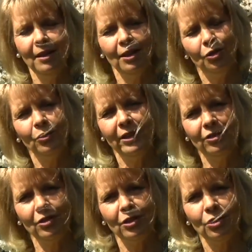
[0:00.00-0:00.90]
and your
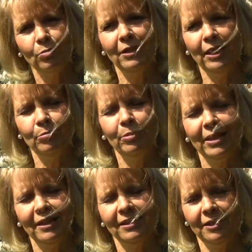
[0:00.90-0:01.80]
interest will help
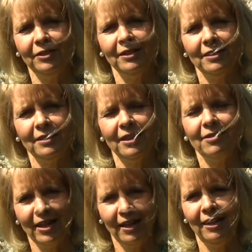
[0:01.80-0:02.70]
make a difference
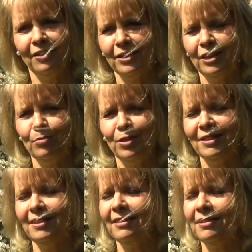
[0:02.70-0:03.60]
directly on
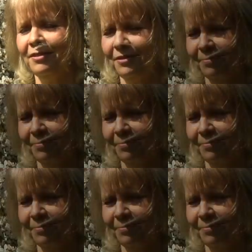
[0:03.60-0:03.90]
someone's life.